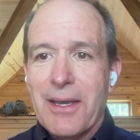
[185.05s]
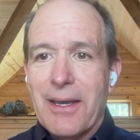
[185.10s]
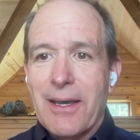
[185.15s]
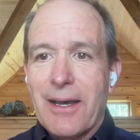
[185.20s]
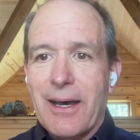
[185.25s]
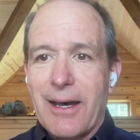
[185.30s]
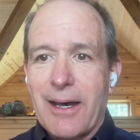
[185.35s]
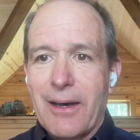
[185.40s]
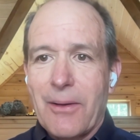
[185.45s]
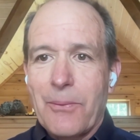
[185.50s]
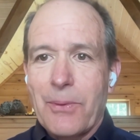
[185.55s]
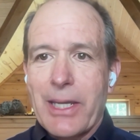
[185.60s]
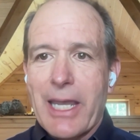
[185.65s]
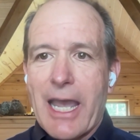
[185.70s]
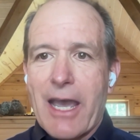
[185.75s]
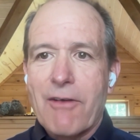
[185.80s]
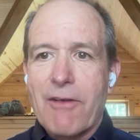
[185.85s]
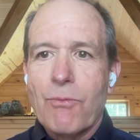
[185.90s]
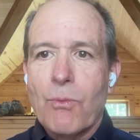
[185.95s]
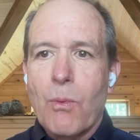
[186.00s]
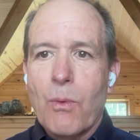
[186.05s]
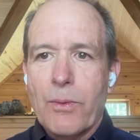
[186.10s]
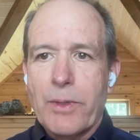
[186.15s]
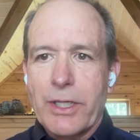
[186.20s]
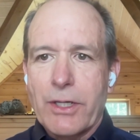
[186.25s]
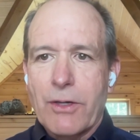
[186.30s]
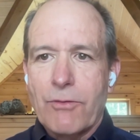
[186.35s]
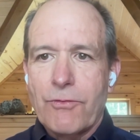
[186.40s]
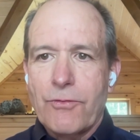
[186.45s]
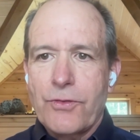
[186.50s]
Uh, we have you
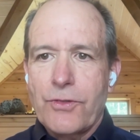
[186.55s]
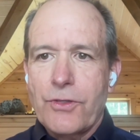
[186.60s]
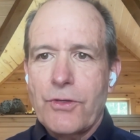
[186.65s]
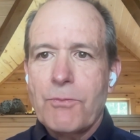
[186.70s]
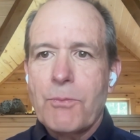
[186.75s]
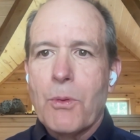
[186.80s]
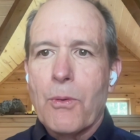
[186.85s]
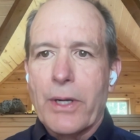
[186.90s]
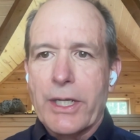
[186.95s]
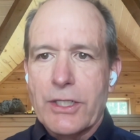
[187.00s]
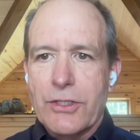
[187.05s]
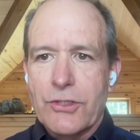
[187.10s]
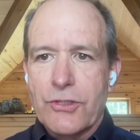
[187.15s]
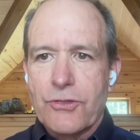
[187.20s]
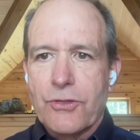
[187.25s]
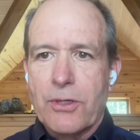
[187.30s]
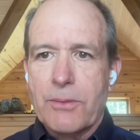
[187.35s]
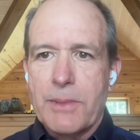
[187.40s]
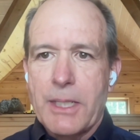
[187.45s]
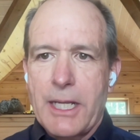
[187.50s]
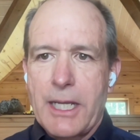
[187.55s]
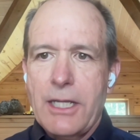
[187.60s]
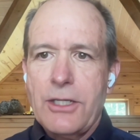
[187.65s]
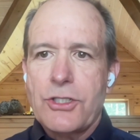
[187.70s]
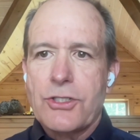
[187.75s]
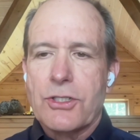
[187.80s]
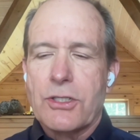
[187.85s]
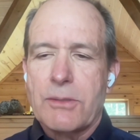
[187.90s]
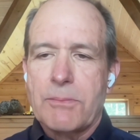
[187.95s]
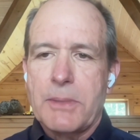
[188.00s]
know viewpoint
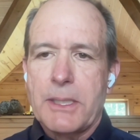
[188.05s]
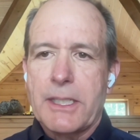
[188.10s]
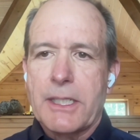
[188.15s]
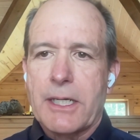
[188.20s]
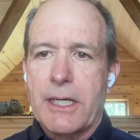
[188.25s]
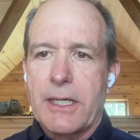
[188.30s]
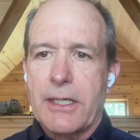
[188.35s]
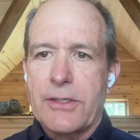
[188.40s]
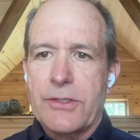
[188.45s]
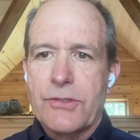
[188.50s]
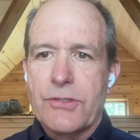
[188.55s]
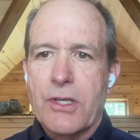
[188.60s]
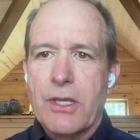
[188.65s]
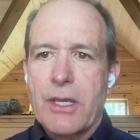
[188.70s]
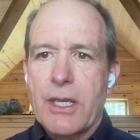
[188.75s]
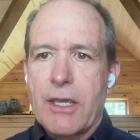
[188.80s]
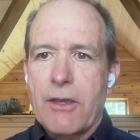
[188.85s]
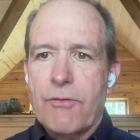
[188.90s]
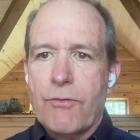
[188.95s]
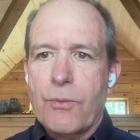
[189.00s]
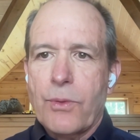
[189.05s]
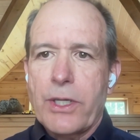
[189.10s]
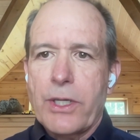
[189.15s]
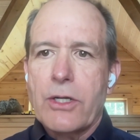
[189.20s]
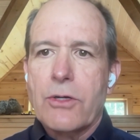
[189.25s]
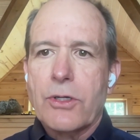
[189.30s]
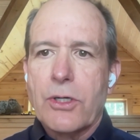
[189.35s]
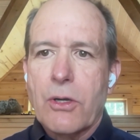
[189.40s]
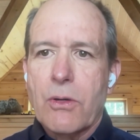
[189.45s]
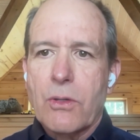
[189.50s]
discrimination because if we
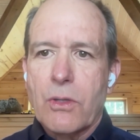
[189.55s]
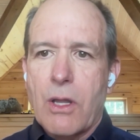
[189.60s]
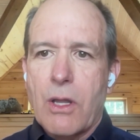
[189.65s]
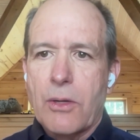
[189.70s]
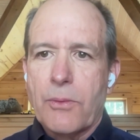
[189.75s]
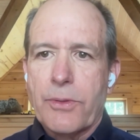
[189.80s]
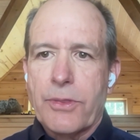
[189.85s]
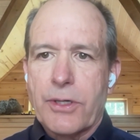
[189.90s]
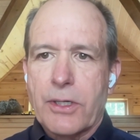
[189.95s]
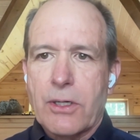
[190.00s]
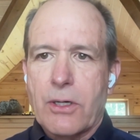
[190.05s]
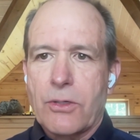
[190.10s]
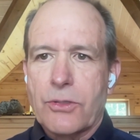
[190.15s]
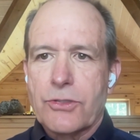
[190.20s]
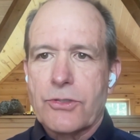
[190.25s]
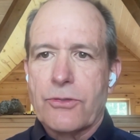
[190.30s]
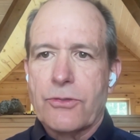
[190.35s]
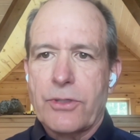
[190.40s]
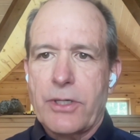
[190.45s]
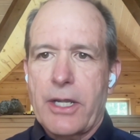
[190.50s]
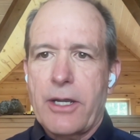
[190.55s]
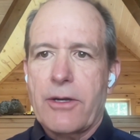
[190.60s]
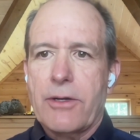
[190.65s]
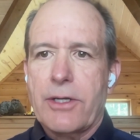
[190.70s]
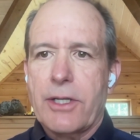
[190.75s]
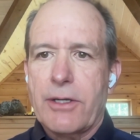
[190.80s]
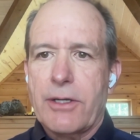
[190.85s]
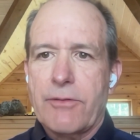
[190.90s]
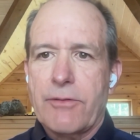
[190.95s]
don't go along with the cultural narrative,